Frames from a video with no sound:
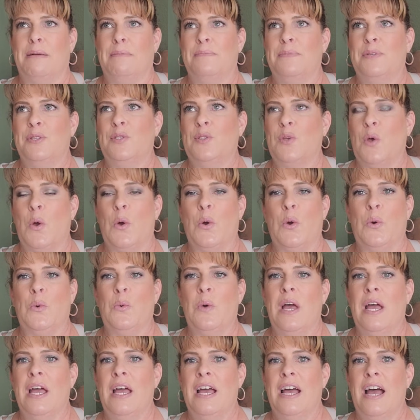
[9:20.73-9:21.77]
So
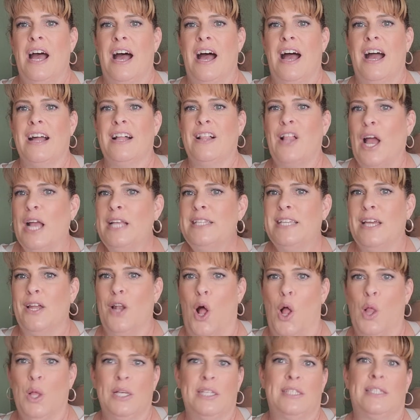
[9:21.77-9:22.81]
clients get
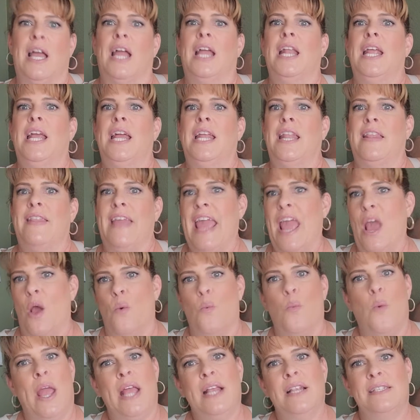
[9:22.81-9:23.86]
all excited and they
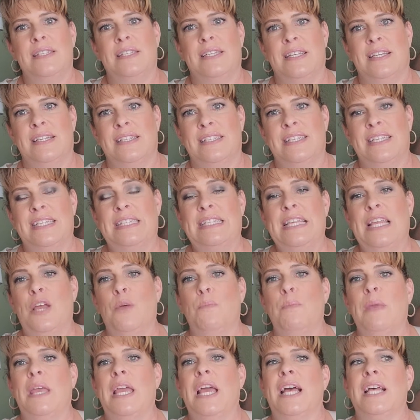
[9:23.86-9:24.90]
can't wait to see
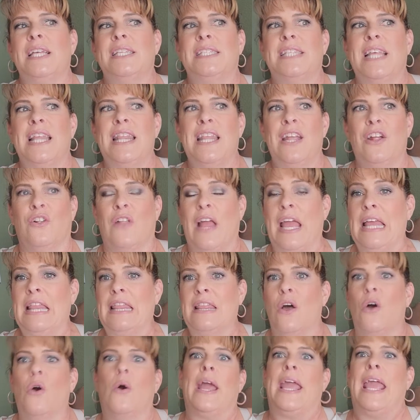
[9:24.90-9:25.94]
them, because then they're like,
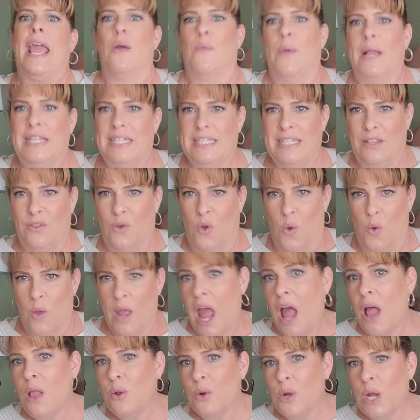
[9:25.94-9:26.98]
oh, I can't wait to see the whole
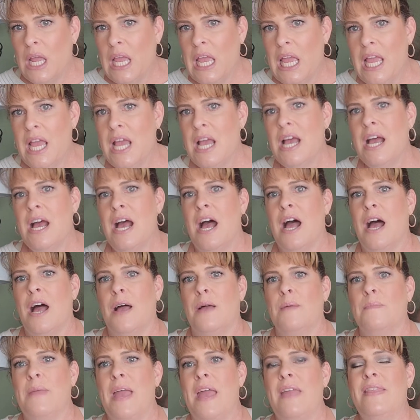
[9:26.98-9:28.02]
gallery.
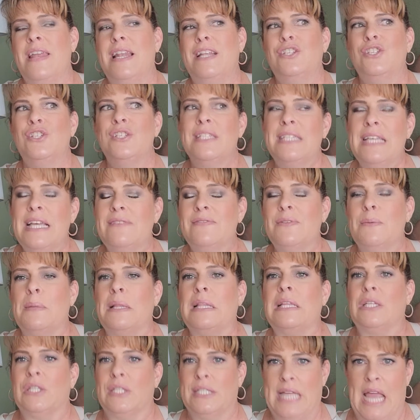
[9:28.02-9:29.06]
And then it just gives them a
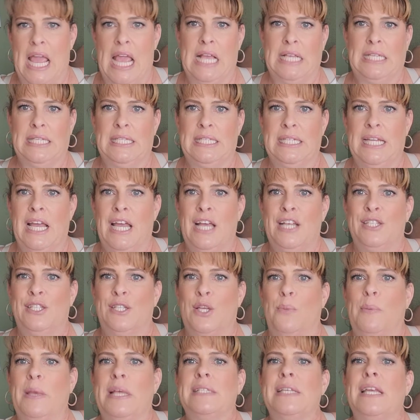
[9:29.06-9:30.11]
little taste.
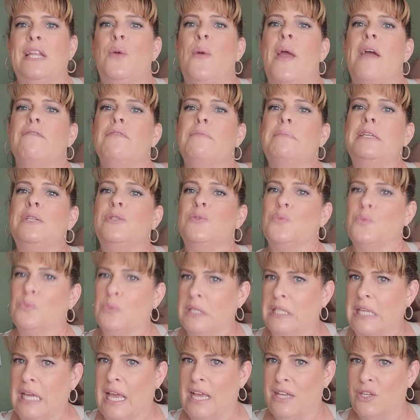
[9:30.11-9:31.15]
So because I know everybody's
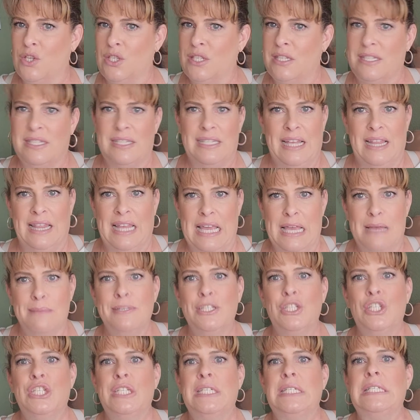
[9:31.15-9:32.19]
really anxious to see the
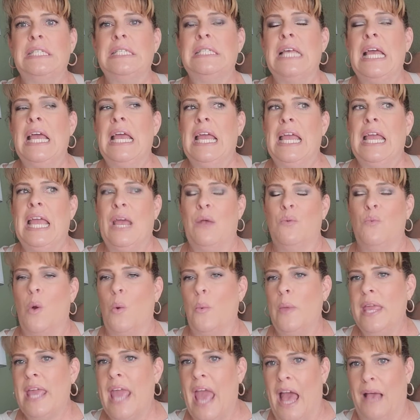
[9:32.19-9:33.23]
images and what
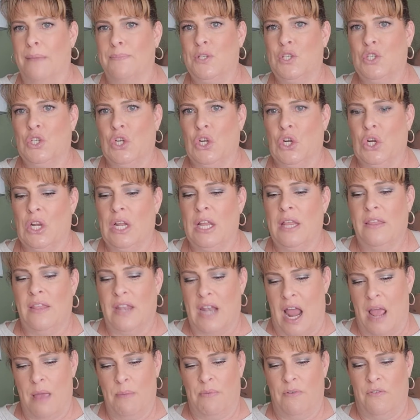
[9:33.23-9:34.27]
we captured the
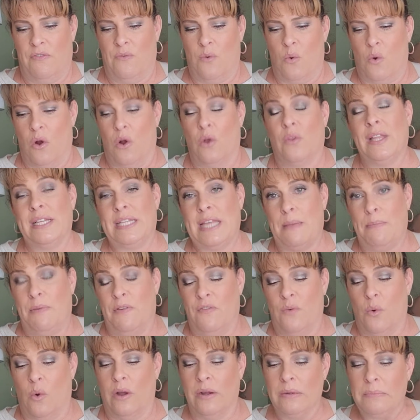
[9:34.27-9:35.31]
night before or the day
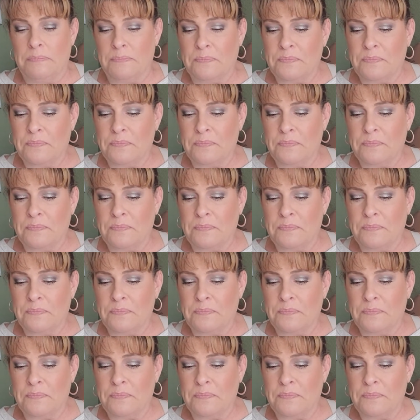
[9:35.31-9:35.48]
before.